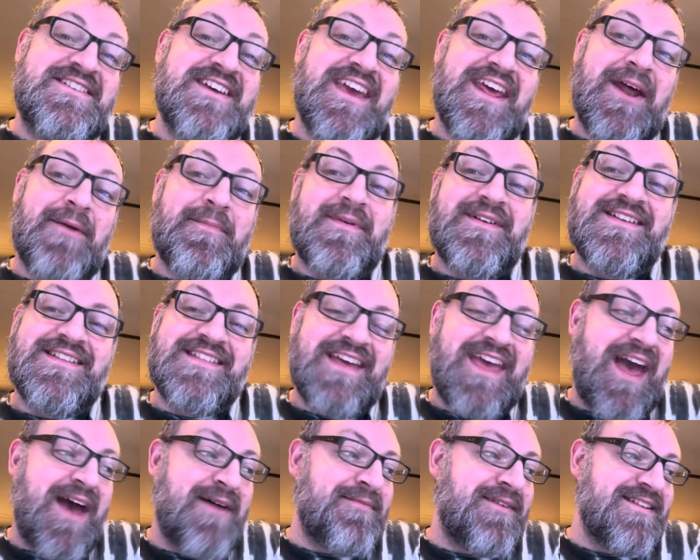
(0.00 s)
to get up into the
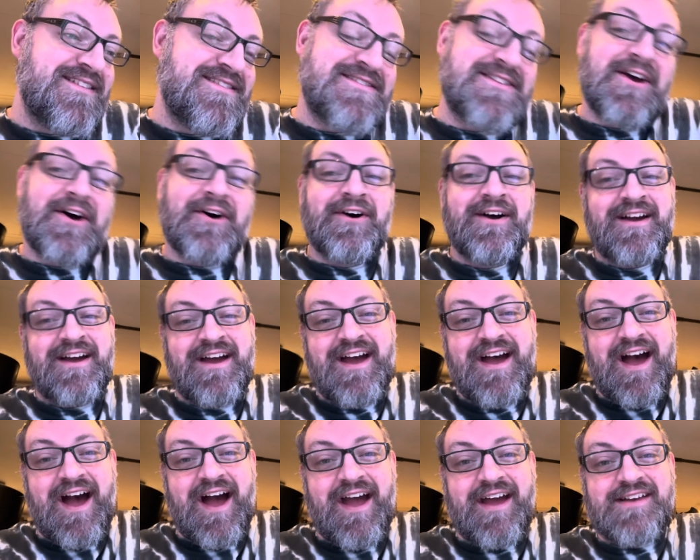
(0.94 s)
cabinet. So
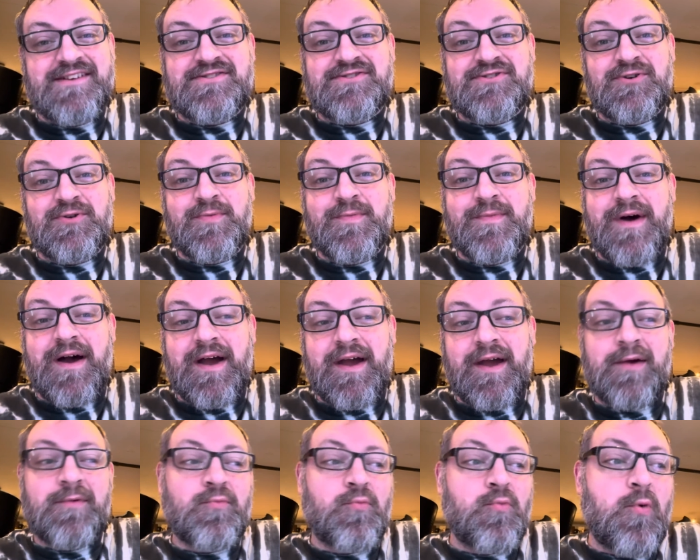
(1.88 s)
I assume
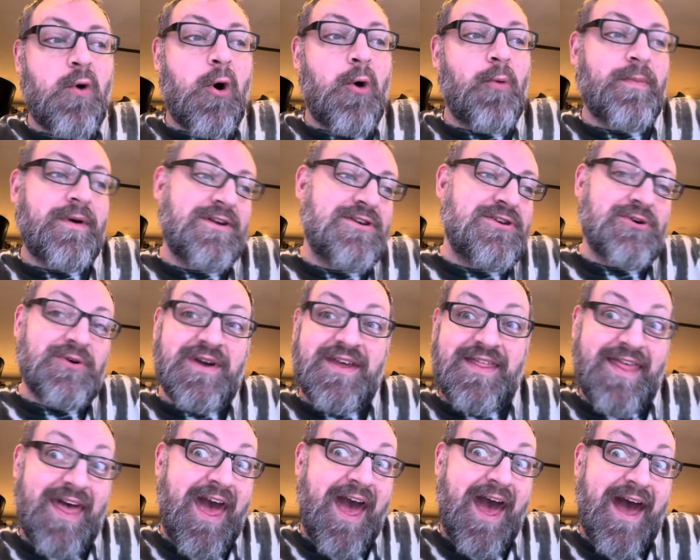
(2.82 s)
I won't be
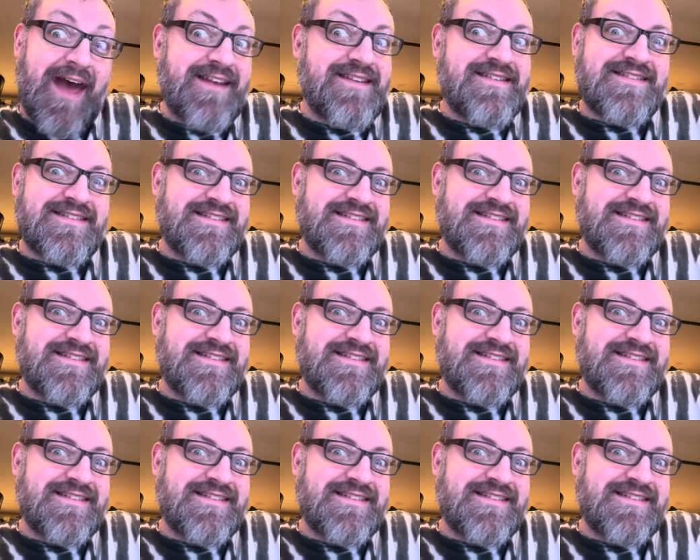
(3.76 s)
doing that.